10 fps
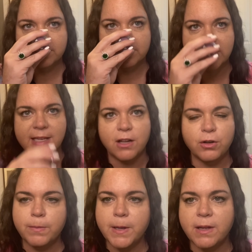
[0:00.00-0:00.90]
It's got a little
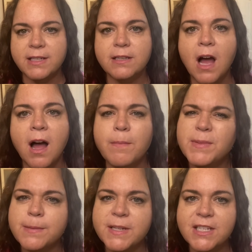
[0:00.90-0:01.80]
bit,
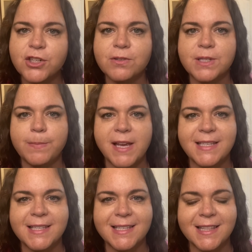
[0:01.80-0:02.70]
some additional
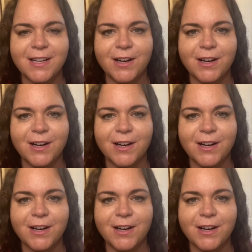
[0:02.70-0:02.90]
spices in there,